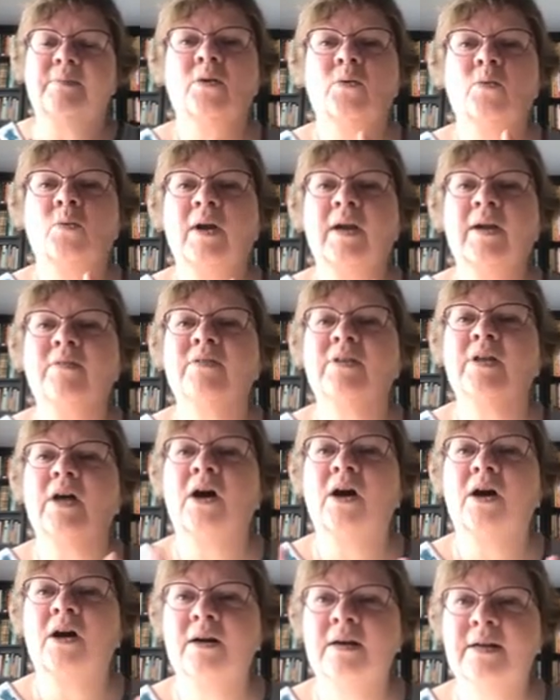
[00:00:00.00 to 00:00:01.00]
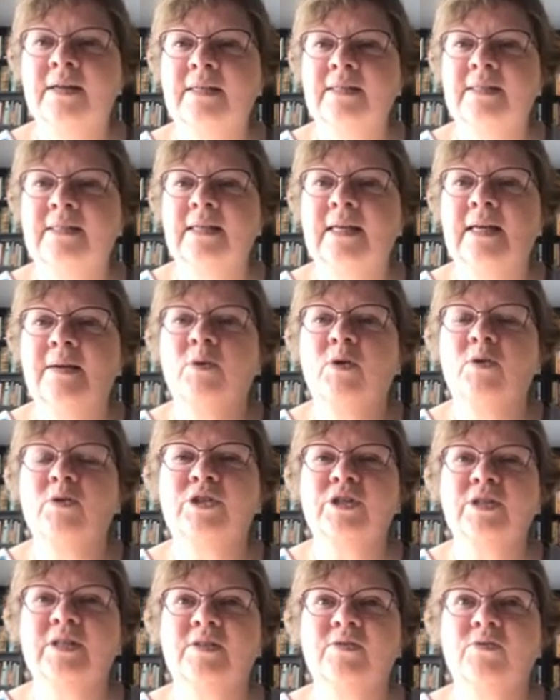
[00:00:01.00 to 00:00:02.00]
One of the hardest
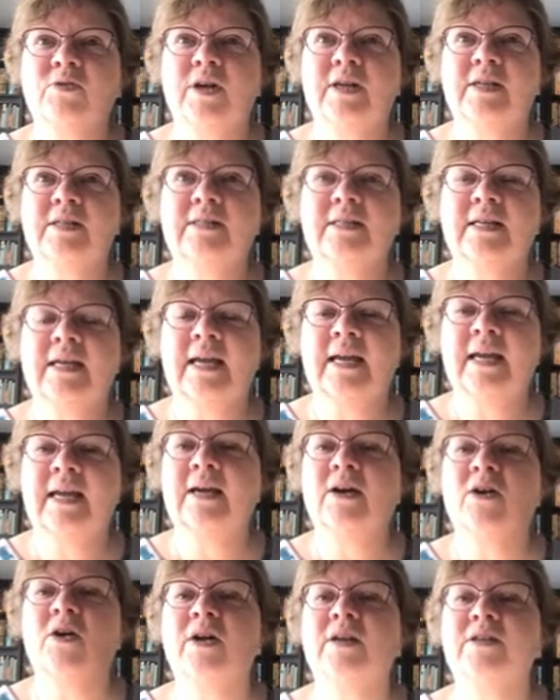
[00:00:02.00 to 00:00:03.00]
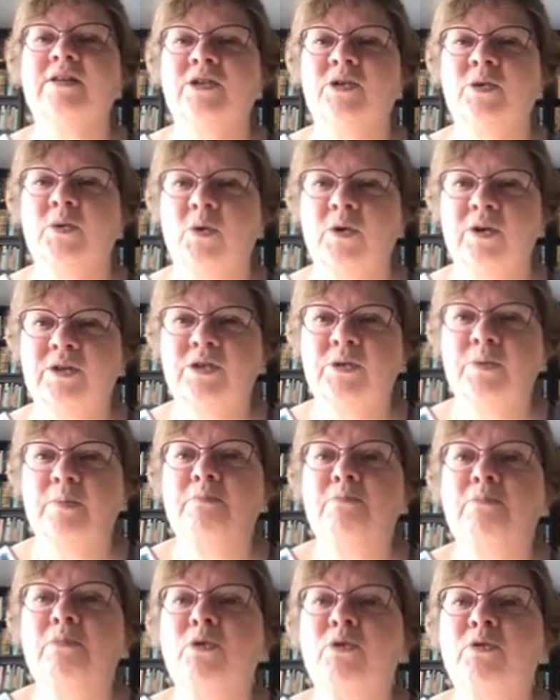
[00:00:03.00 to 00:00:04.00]
emotions for us to hang on to or to
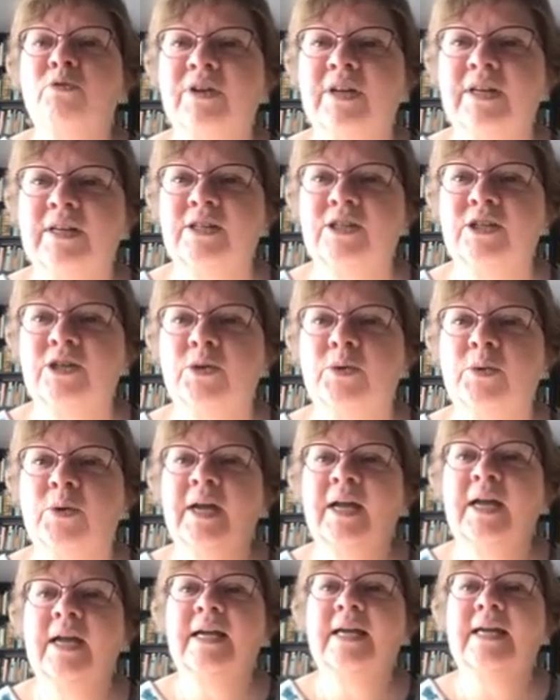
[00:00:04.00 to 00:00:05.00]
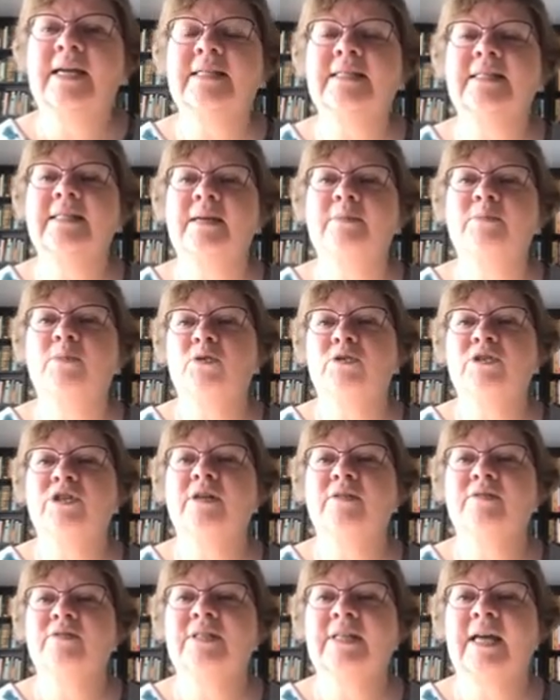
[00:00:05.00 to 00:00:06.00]
move into is the
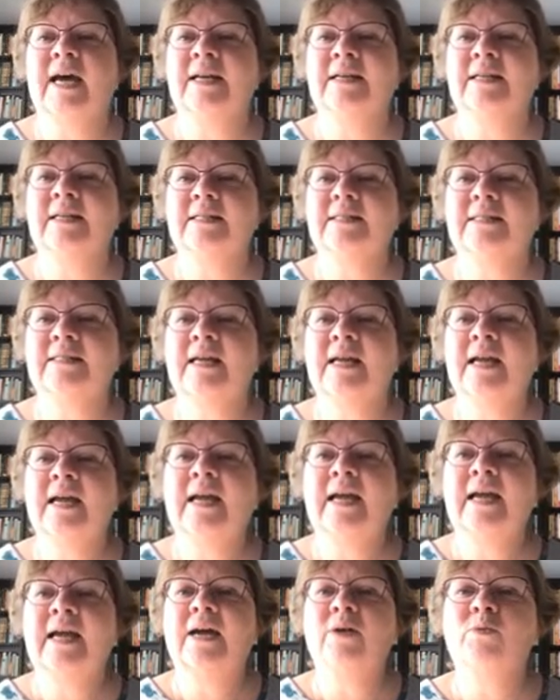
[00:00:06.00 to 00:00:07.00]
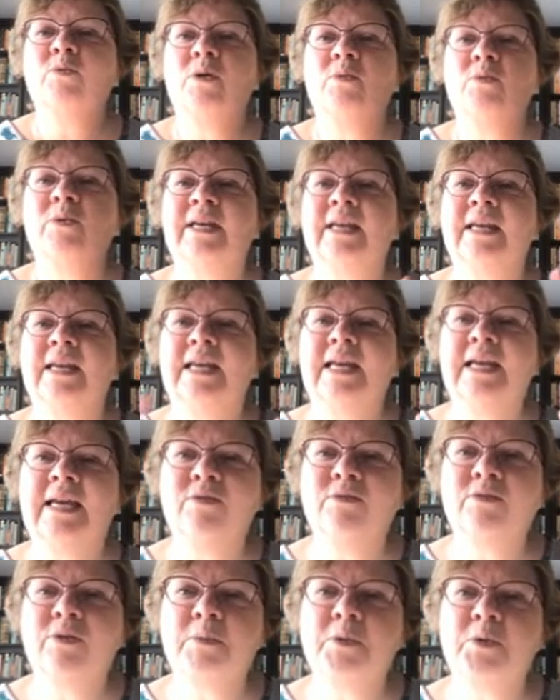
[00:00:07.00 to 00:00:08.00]
emotion of sadness. And what we
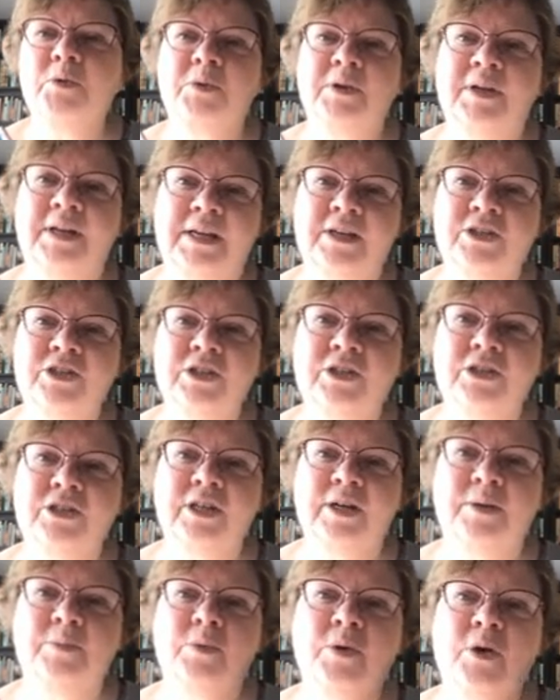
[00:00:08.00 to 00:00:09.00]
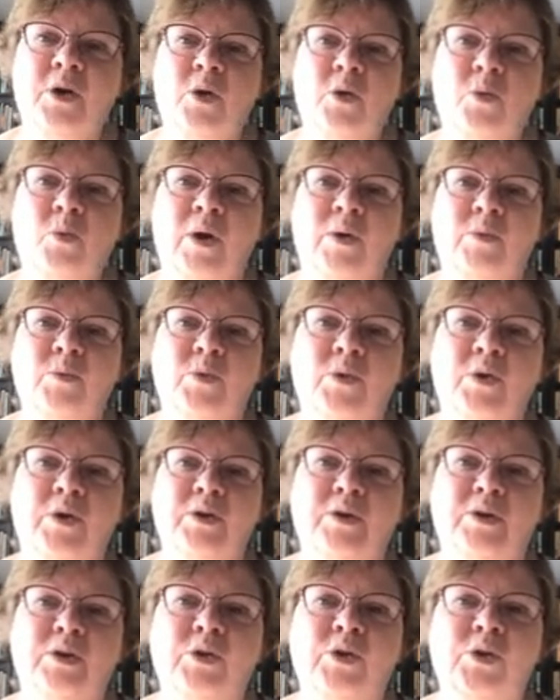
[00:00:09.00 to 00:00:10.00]
need from a relationship when
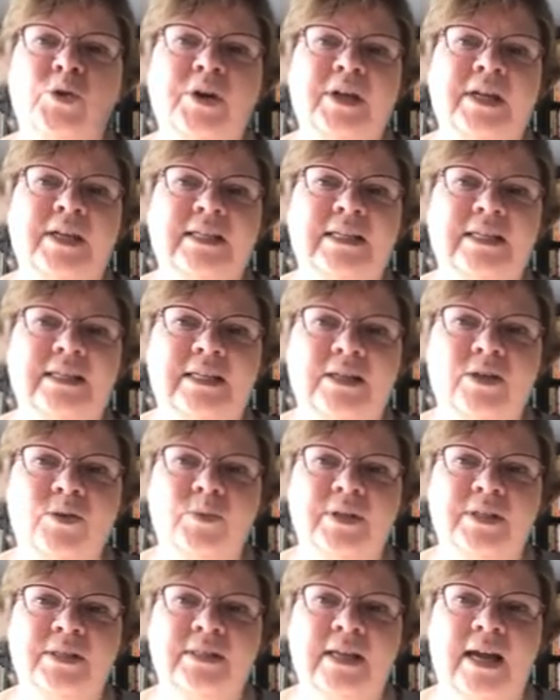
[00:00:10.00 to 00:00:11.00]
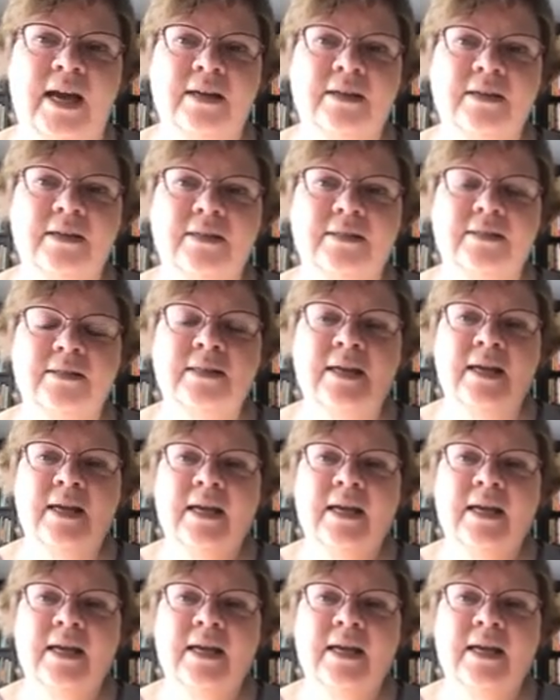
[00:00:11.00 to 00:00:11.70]
we're learning to deal with sadness